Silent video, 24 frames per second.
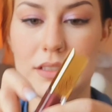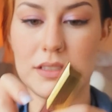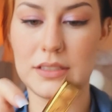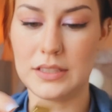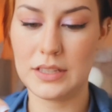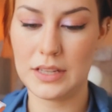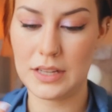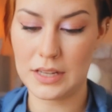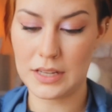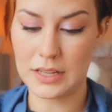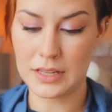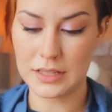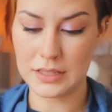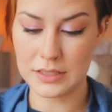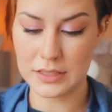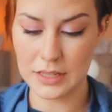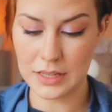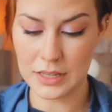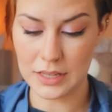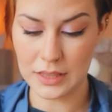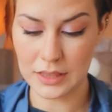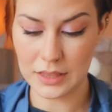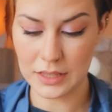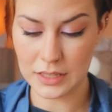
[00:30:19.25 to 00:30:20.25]
is
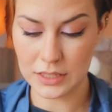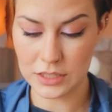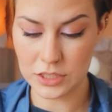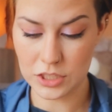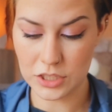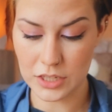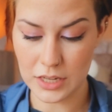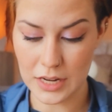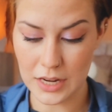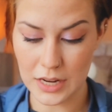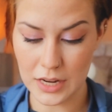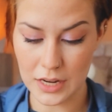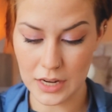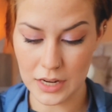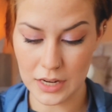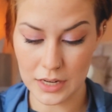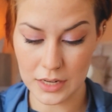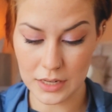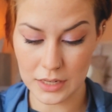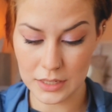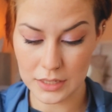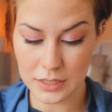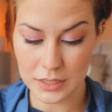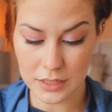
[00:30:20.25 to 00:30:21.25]
in the
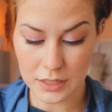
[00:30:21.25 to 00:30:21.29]
shade